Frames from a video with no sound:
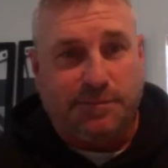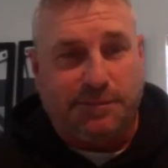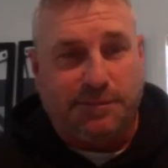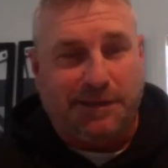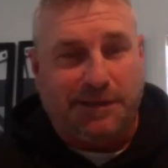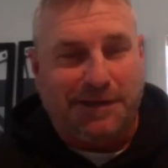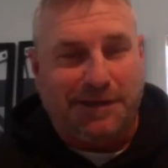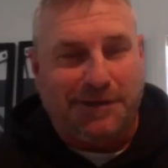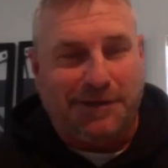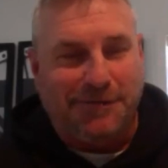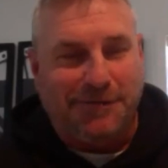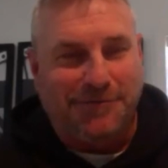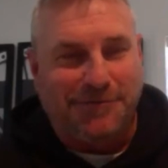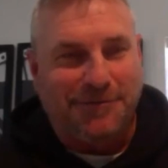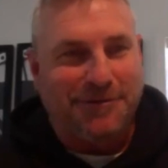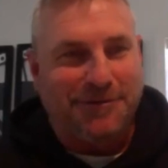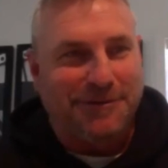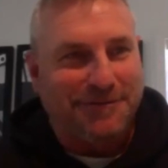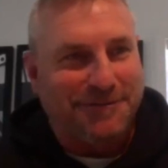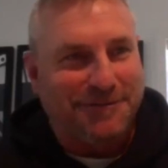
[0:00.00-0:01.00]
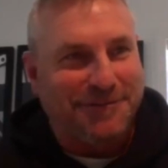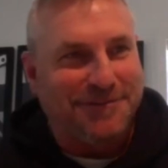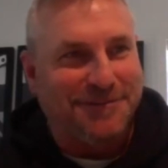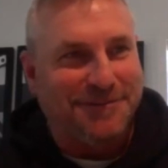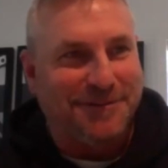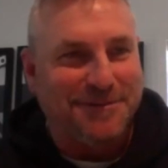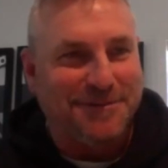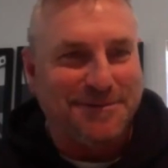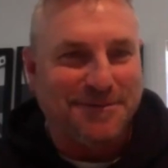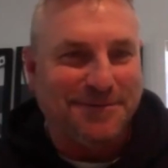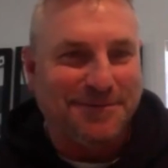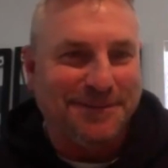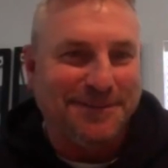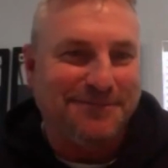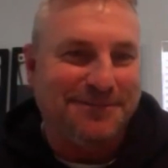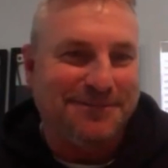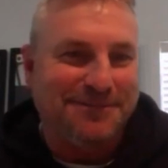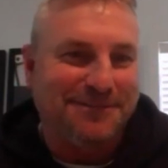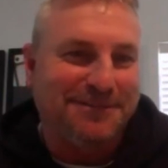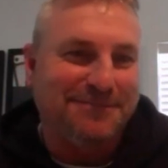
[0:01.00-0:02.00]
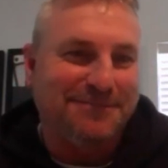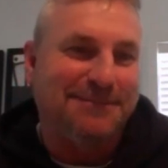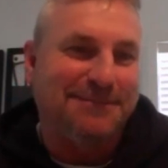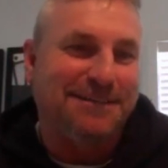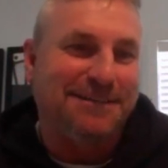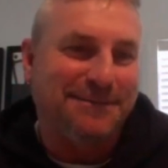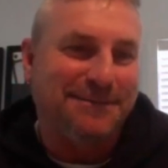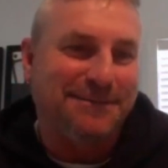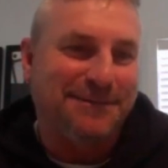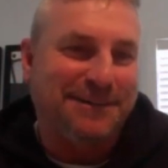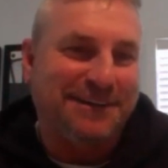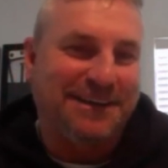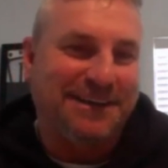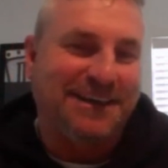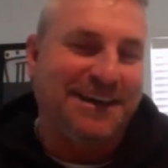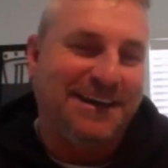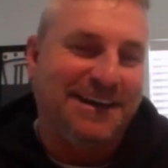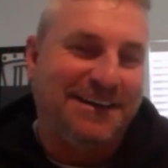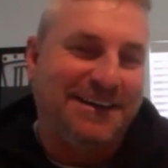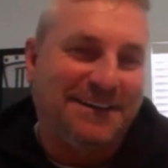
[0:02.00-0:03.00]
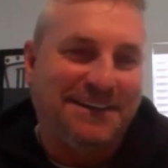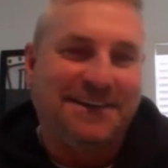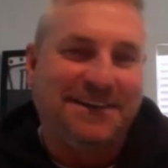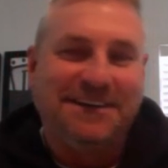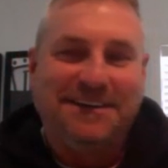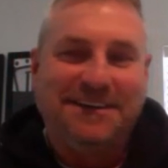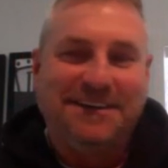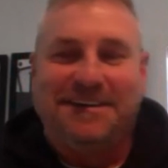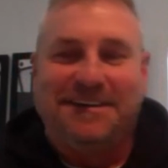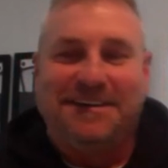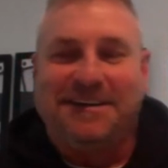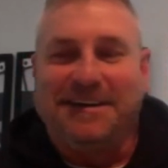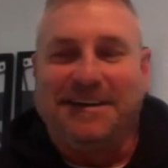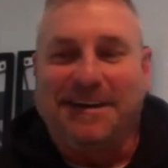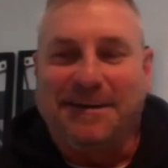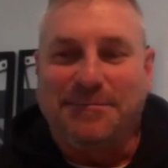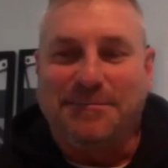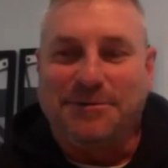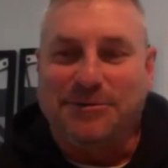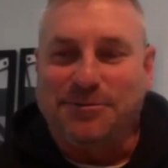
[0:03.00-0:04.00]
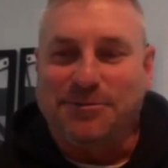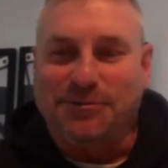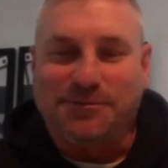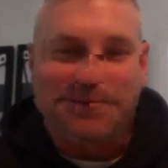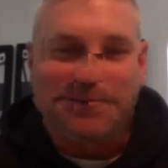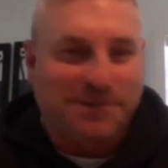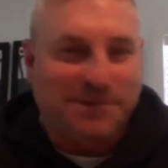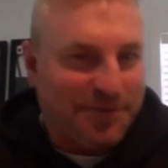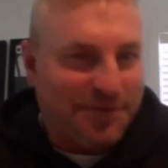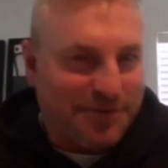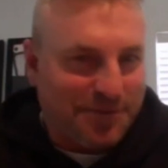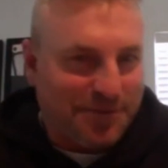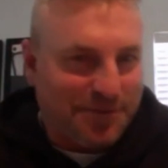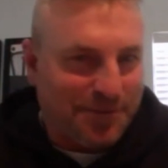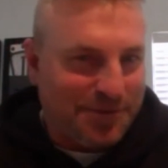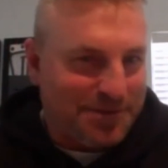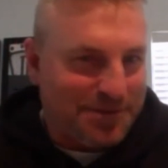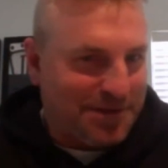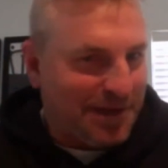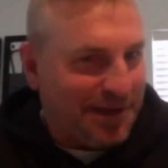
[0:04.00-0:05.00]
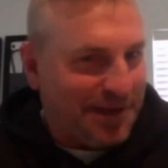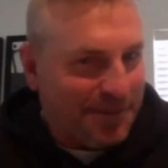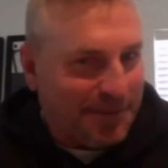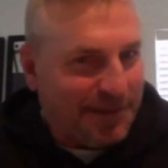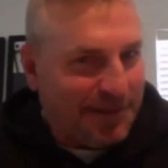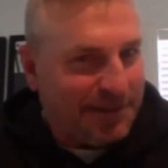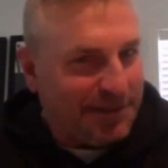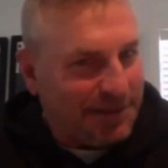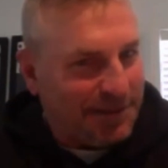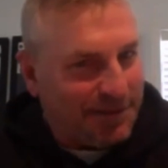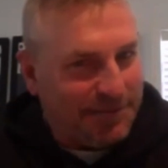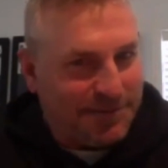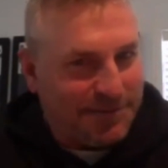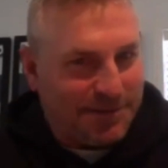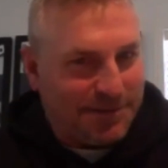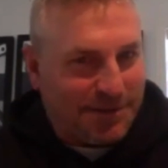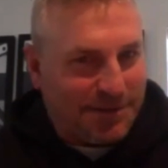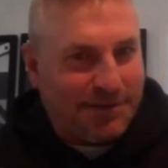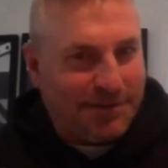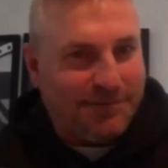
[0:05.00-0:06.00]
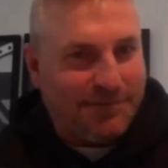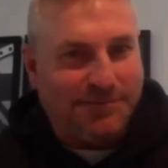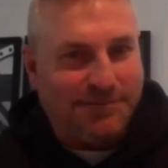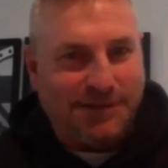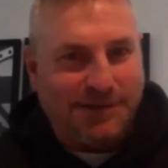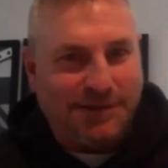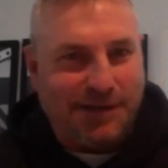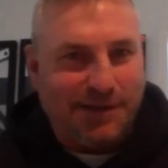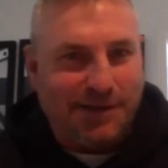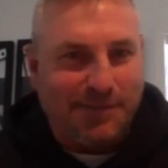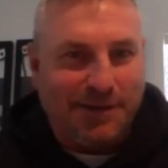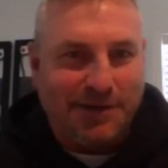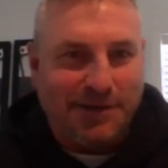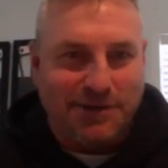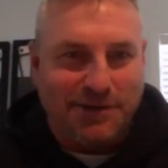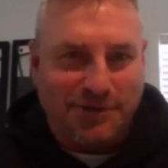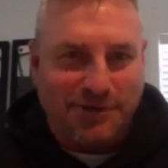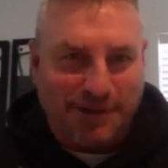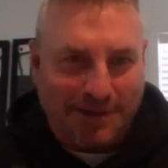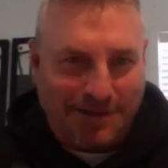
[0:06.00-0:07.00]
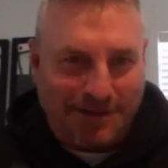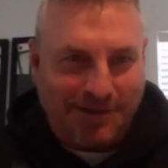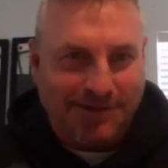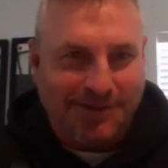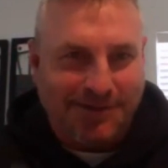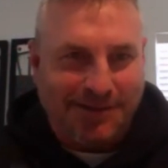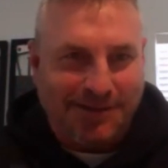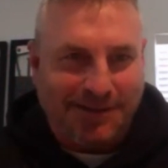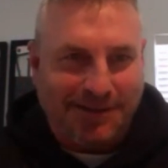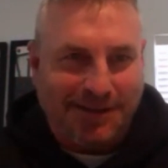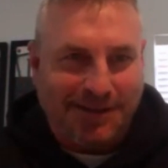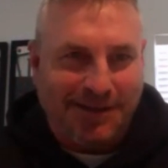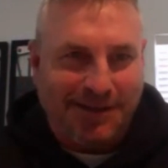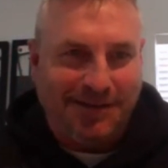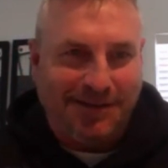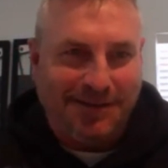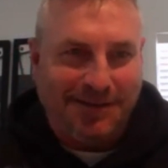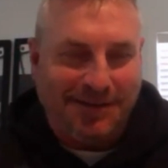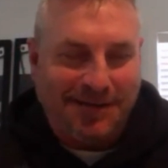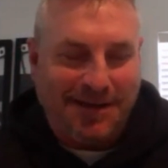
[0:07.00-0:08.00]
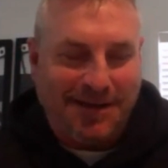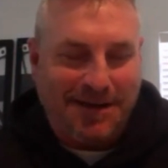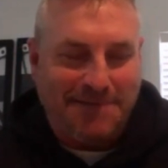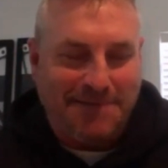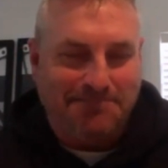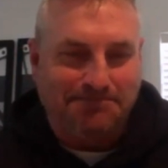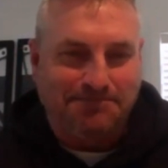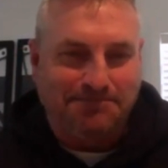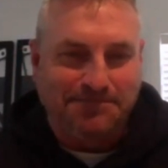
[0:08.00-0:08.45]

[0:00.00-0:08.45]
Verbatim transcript: playing golf quite a few times a week when I'm uh, when I can, and um, just bought myself some new TaylorMade clubs, so TaylorMade Australia. There you go. Um,